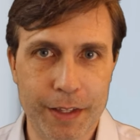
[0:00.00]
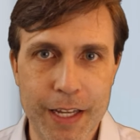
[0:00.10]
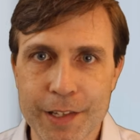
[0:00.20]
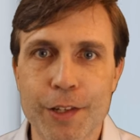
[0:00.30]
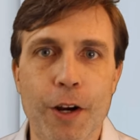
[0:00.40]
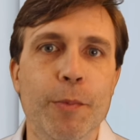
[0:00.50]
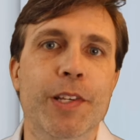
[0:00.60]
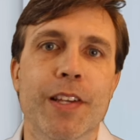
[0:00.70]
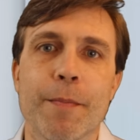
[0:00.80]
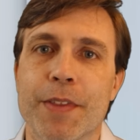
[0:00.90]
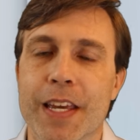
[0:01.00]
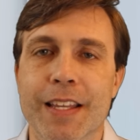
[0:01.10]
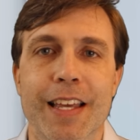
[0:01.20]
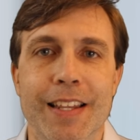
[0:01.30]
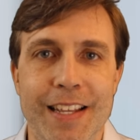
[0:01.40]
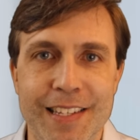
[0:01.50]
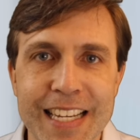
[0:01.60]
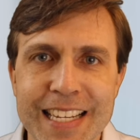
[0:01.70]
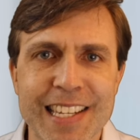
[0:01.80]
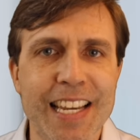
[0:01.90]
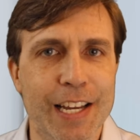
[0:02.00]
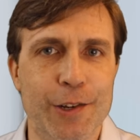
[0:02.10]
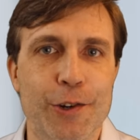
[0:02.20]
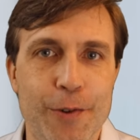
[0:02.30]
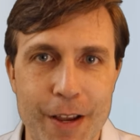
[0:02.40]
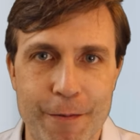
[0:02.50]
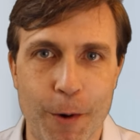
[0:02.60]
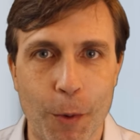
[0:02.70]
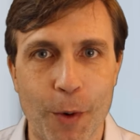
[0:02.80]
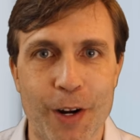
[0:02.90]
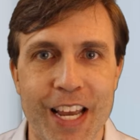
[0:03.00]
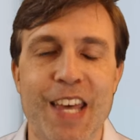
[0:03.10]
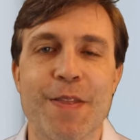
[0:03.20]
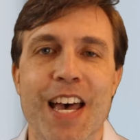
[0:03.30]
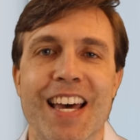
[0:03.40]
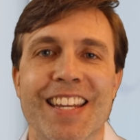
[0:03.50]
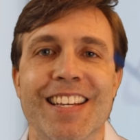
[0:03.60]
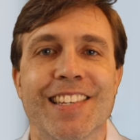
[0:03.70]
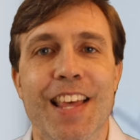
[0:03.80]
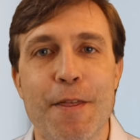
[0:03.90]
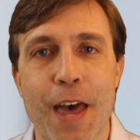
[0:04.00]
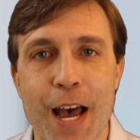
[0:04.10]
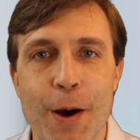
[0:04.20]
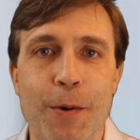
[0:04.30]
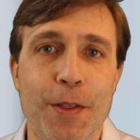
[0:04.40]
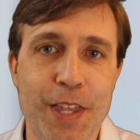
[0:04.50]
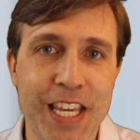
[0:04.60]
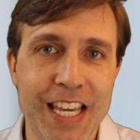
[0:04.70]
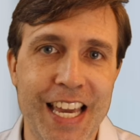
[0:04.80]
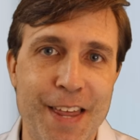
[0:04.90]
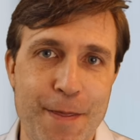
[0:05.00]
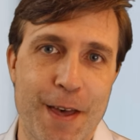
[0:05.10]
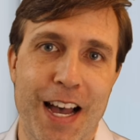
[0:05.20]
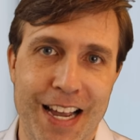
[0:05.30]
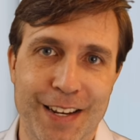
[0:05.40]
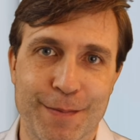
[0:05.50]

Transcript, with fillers: Let's start with something that, that's easy and straightforward, and that is thou, thee, and thine.